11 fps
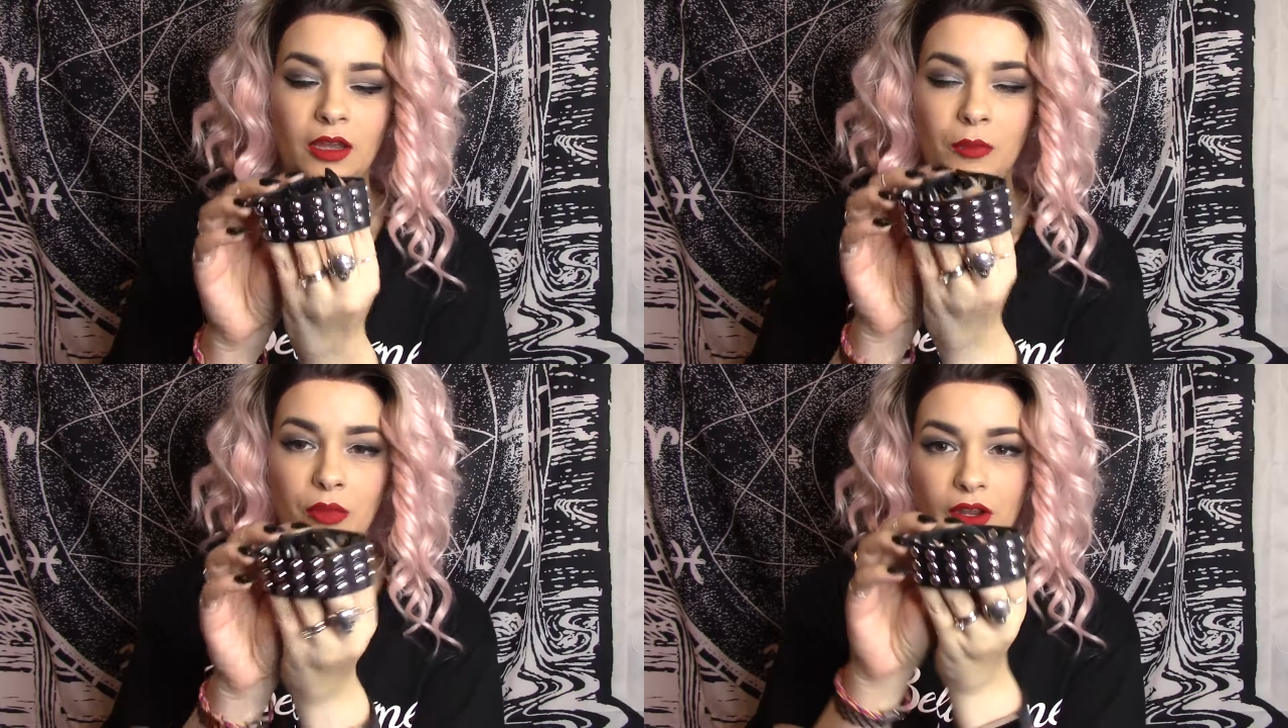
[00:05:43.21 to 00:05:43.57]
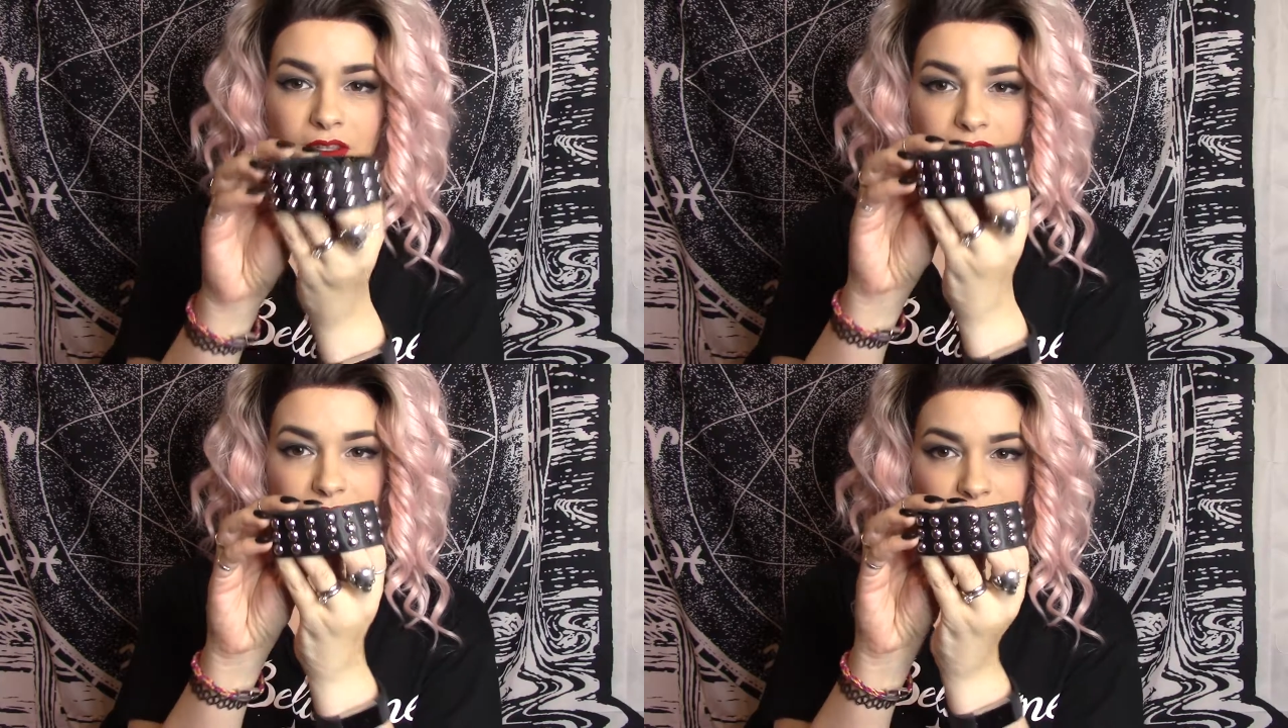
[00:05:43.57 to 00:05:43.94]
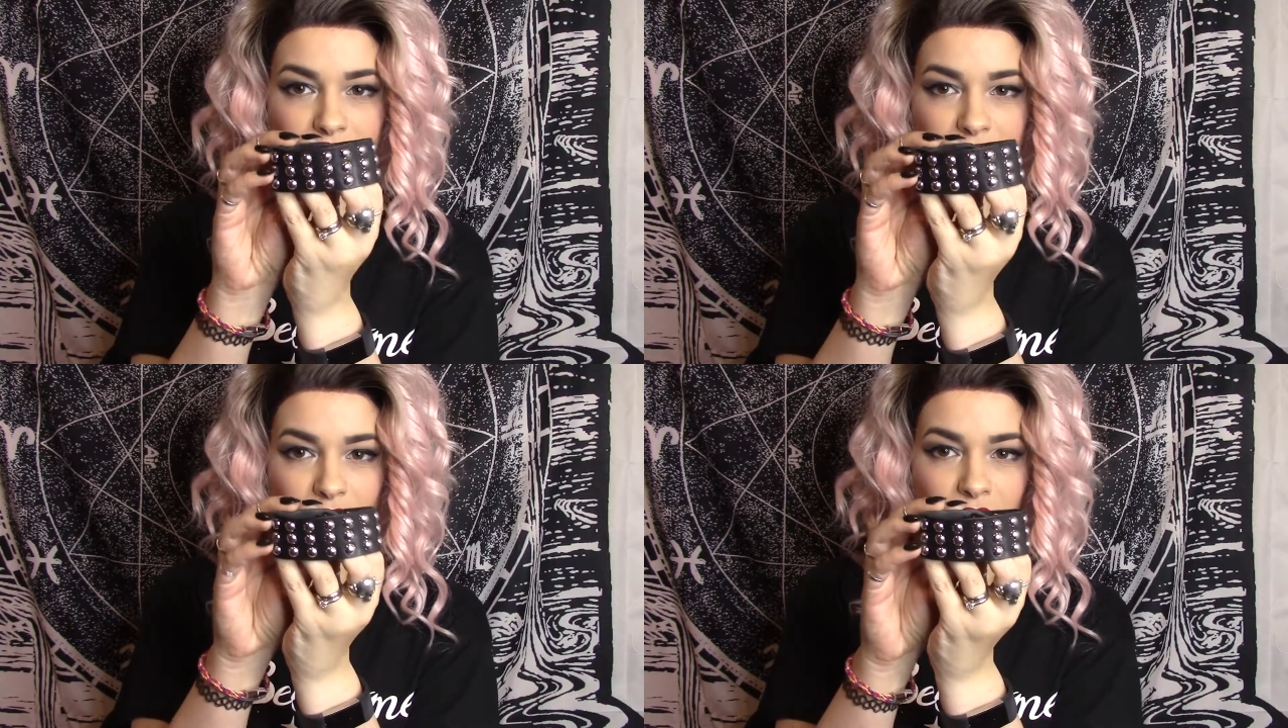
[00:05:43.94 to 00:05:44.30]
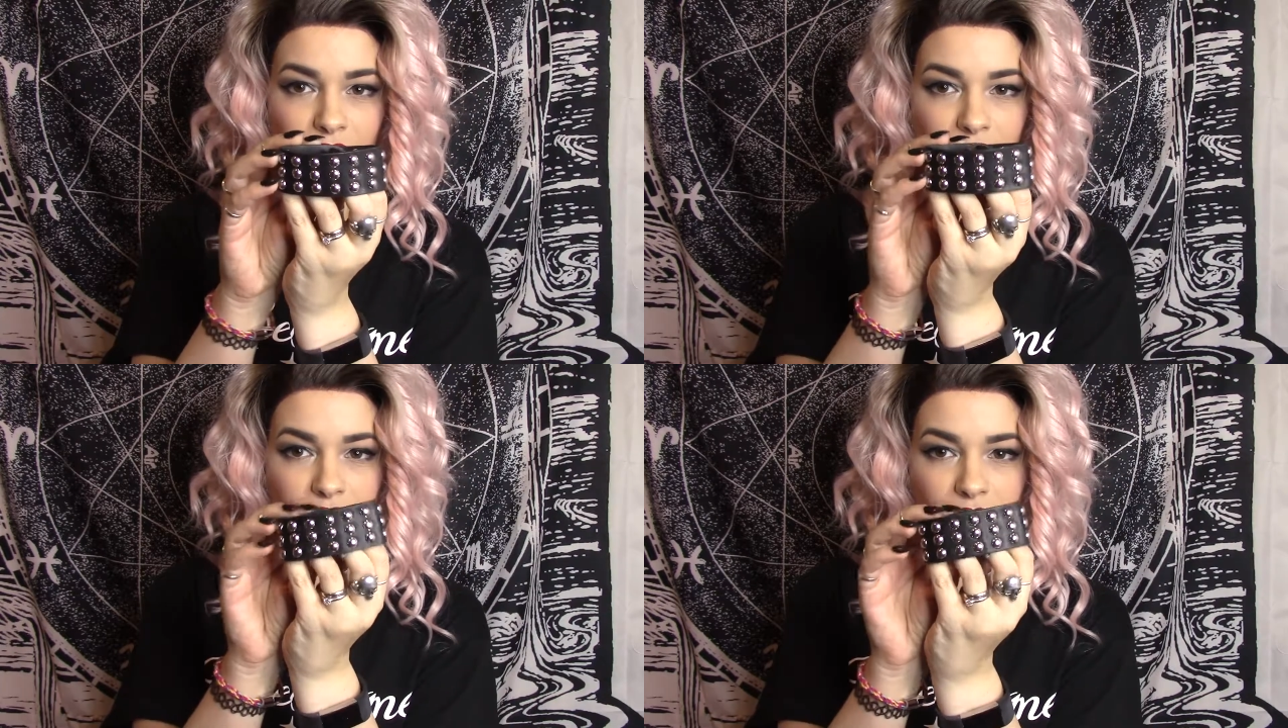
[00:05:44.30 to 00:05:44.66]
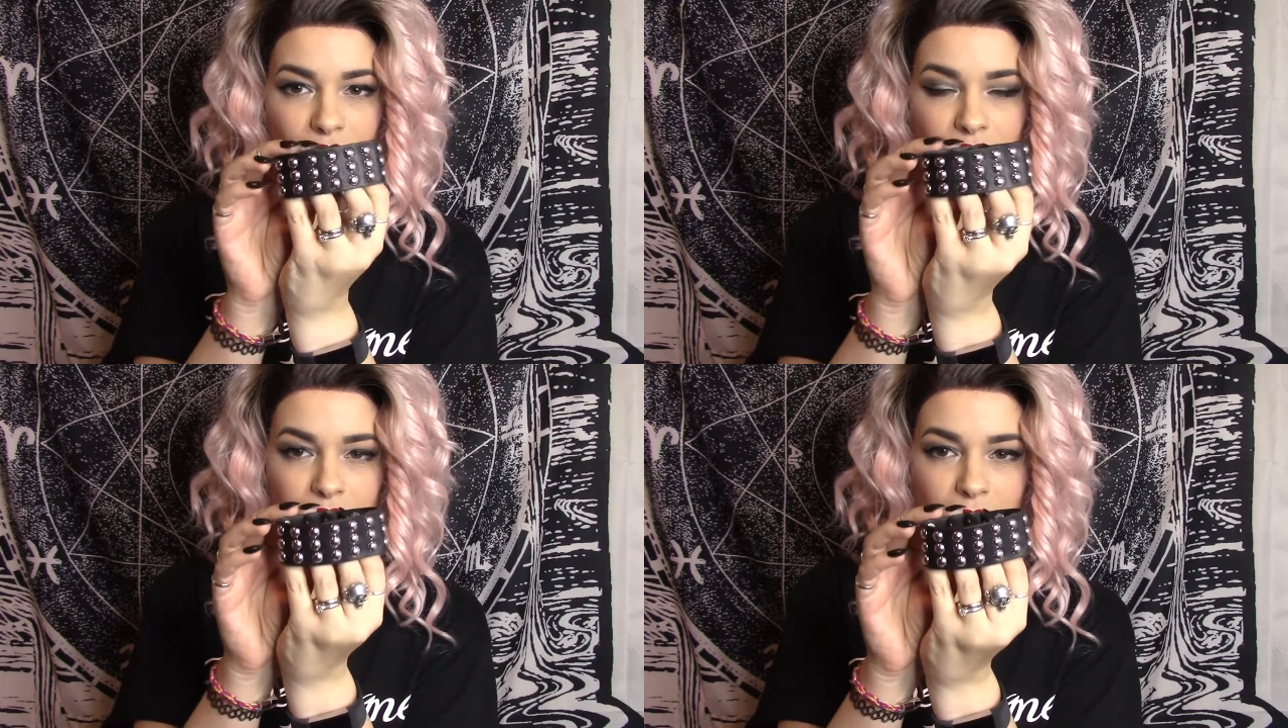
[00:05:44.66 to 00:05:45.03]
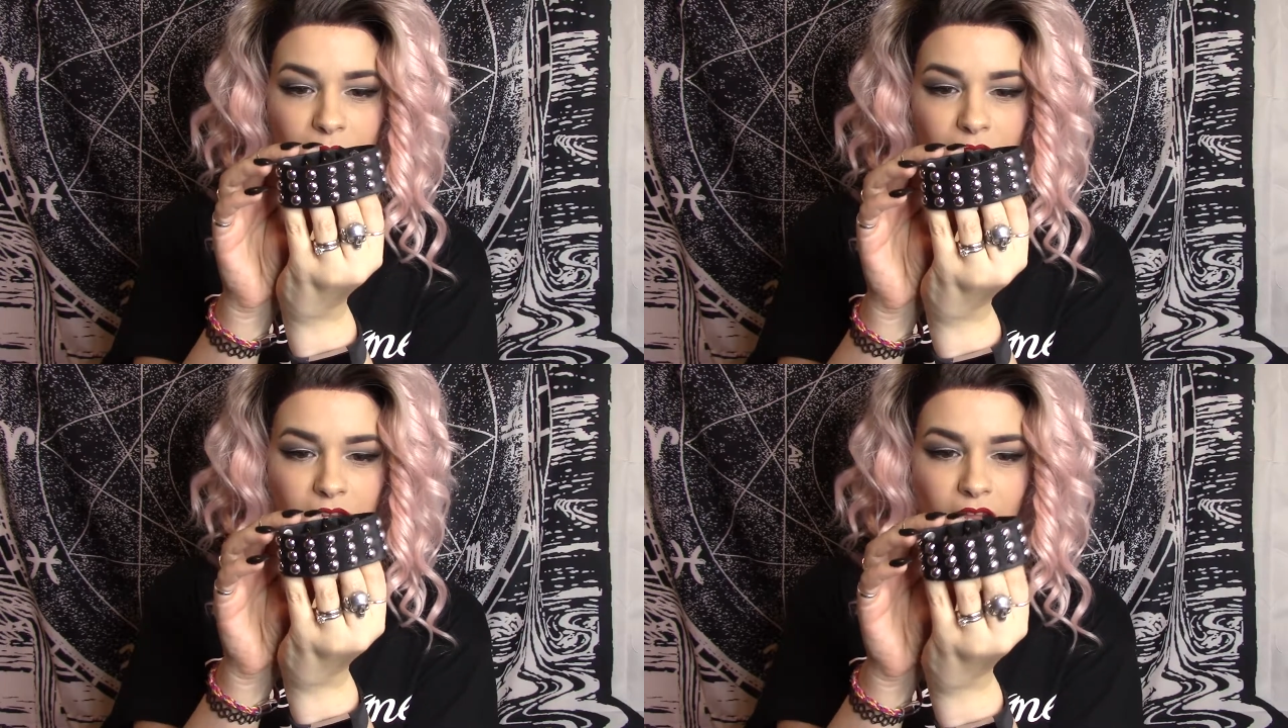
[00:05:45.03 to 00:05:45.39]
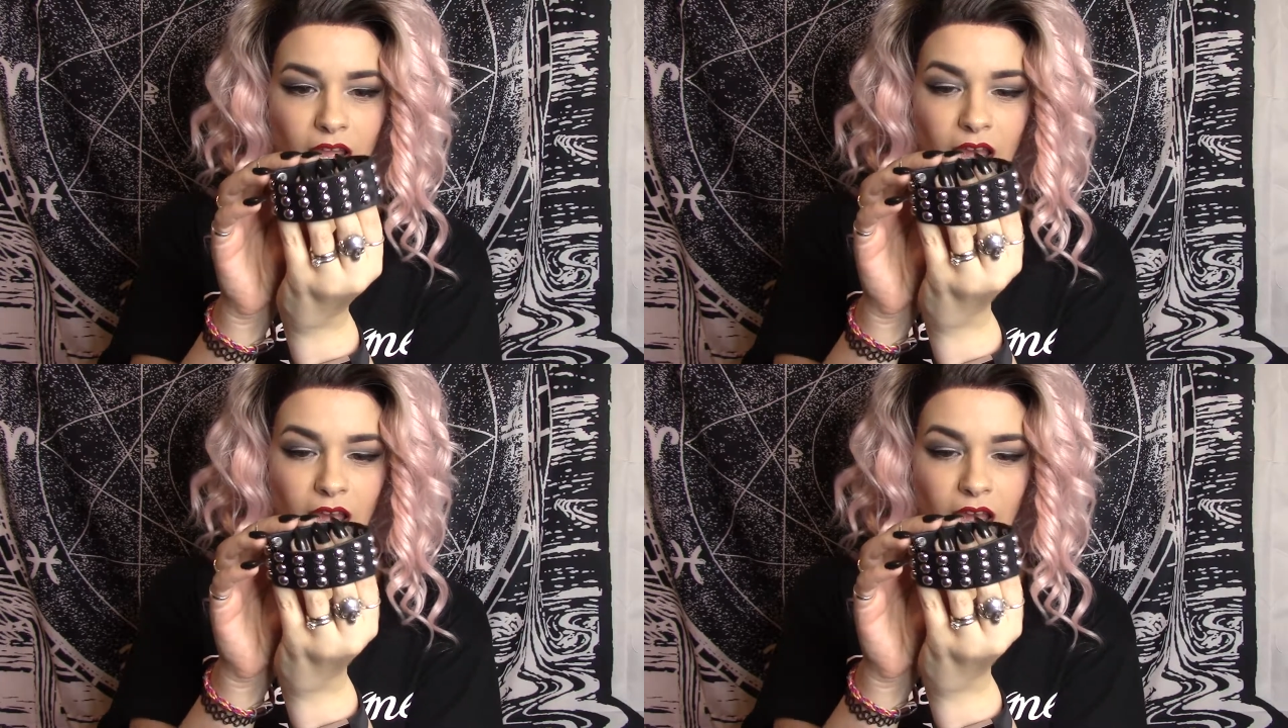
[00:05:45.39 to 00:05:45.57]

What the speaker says: bracelet style, like chunkier one.